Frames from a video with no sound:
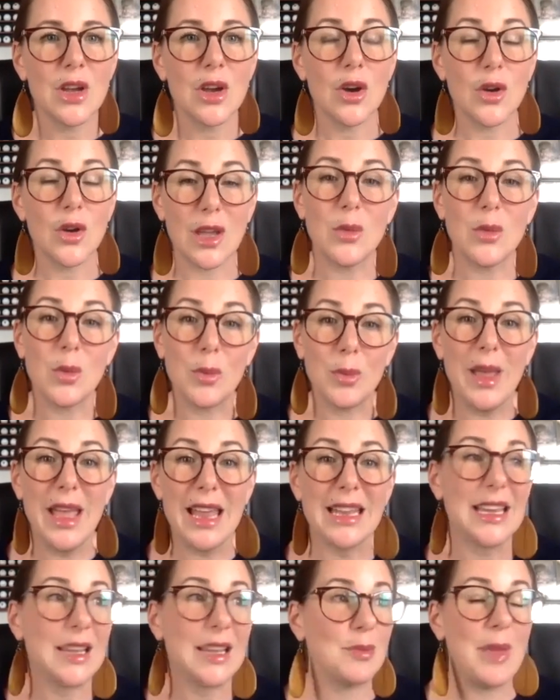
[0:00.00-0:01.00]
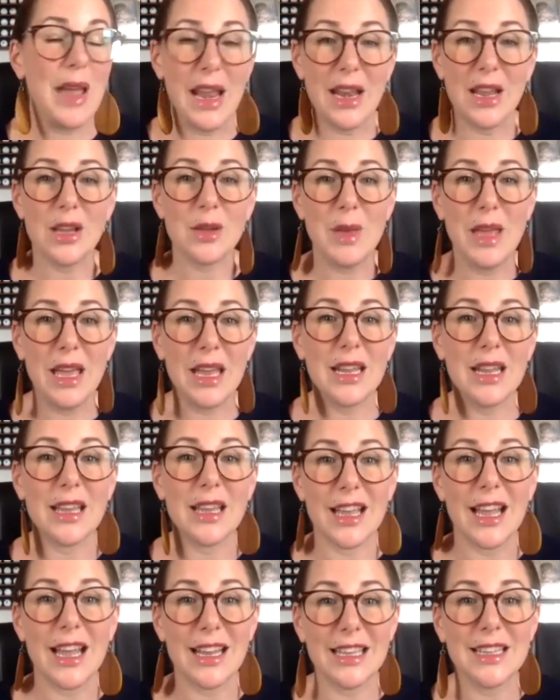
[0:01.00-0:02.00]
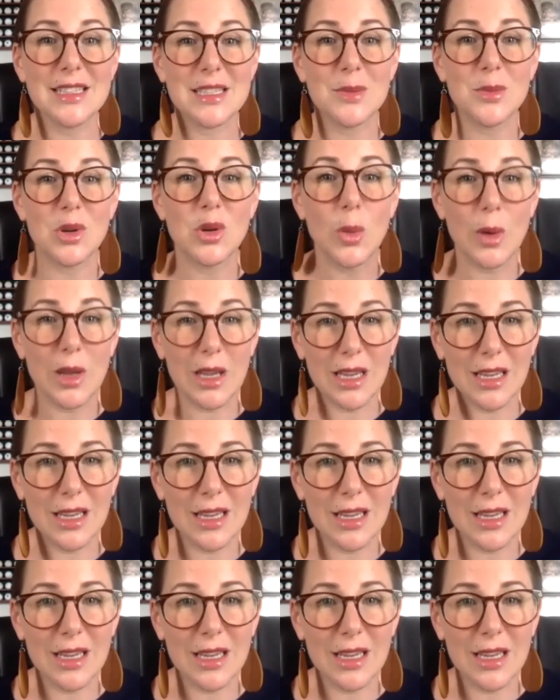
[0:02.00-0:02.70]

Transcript: okay, well, panic, I got to get someone quick.